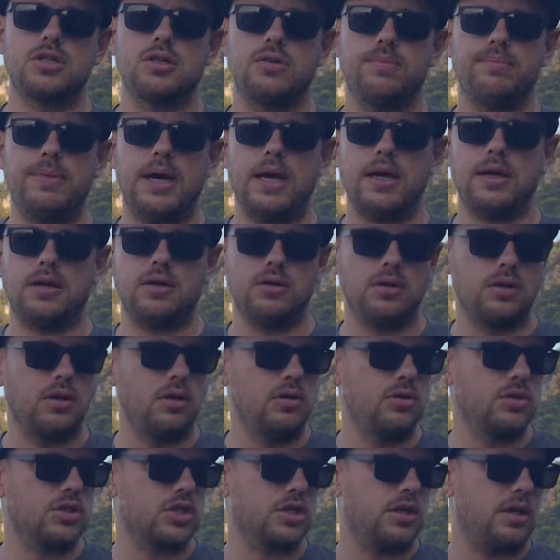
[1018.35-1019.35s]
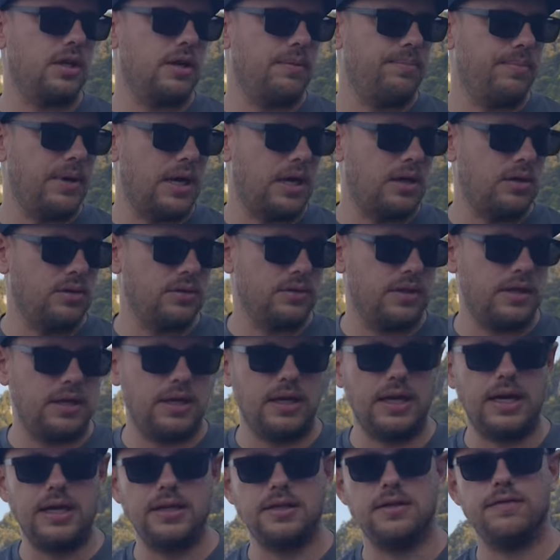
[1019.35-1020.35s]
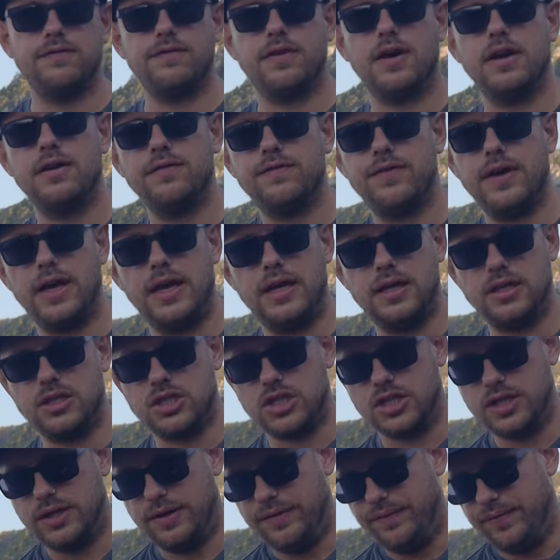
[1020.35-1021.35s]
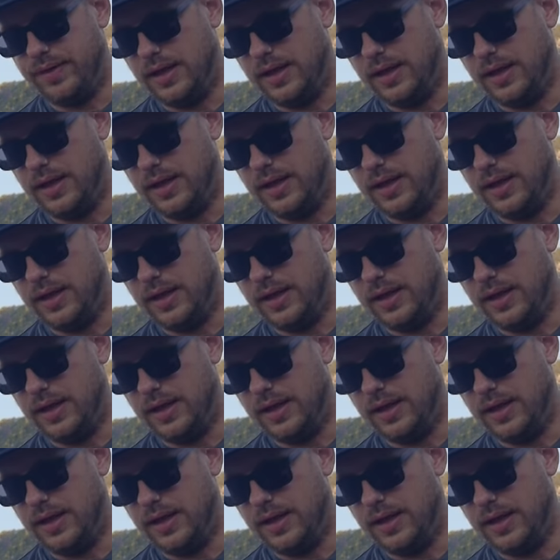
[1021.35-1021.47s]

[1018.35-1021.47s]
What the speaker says: to my conclusion about the 95H.